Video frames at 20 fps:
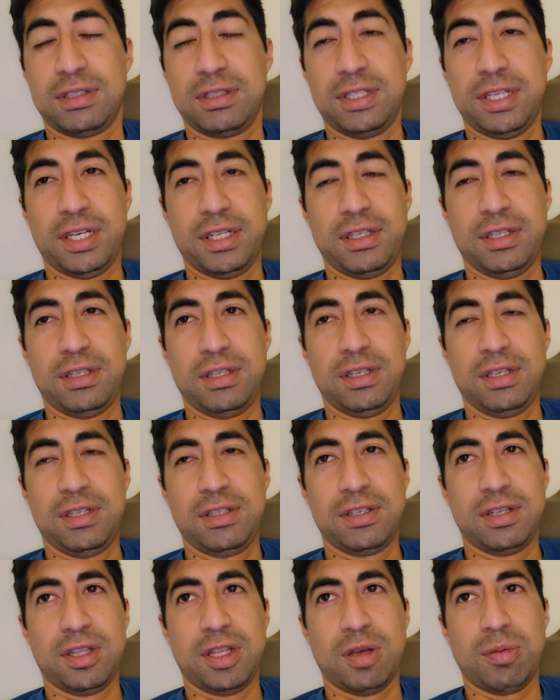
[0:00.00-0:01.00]
Yeah, he, he's
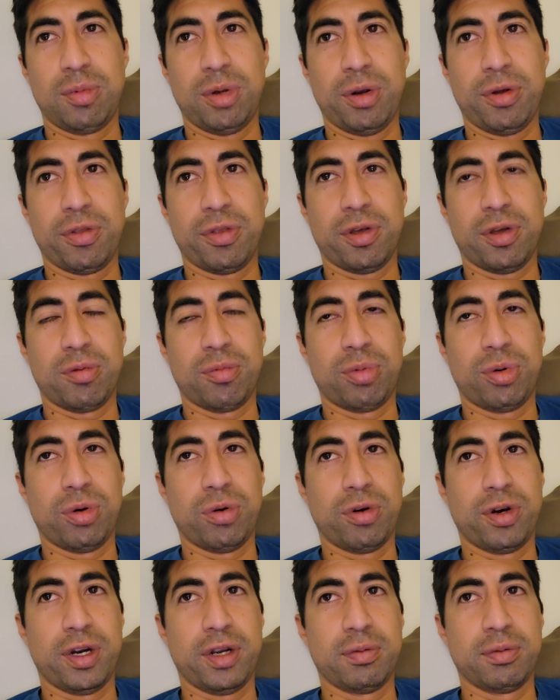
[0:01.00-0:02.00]
on that marathon
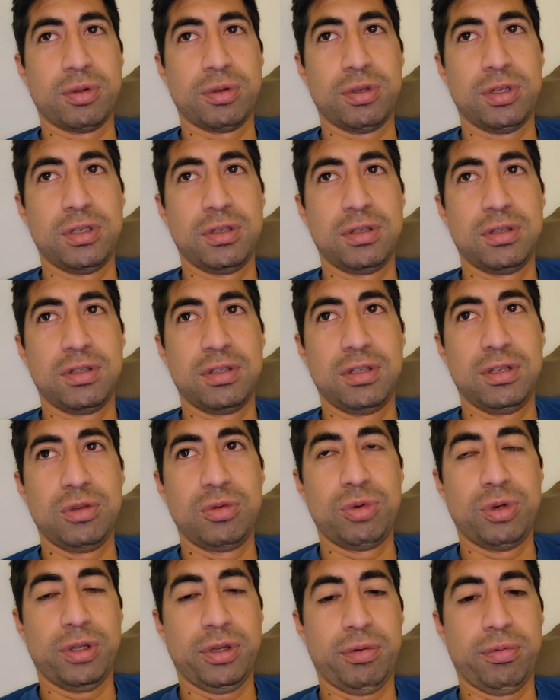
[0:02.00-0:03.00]
program, so he's he's
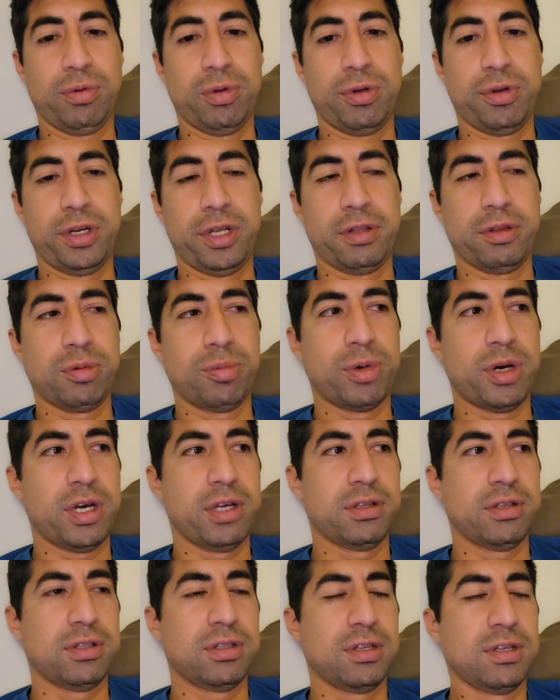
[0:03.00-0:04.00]
really rolling out the
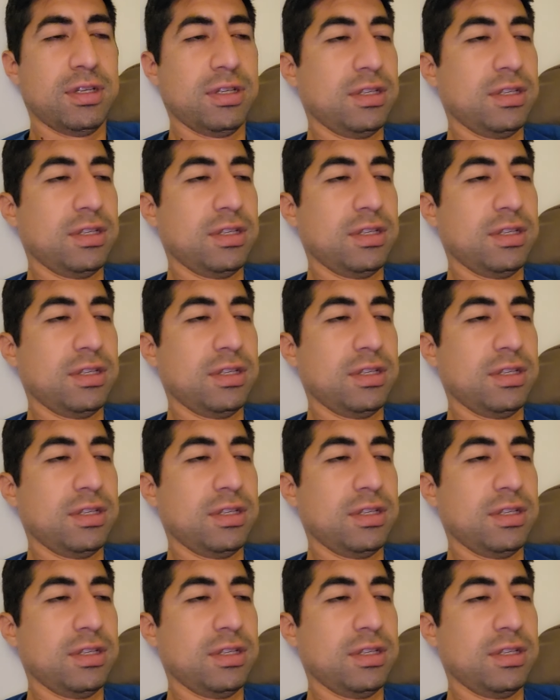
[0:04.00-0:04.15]
miles.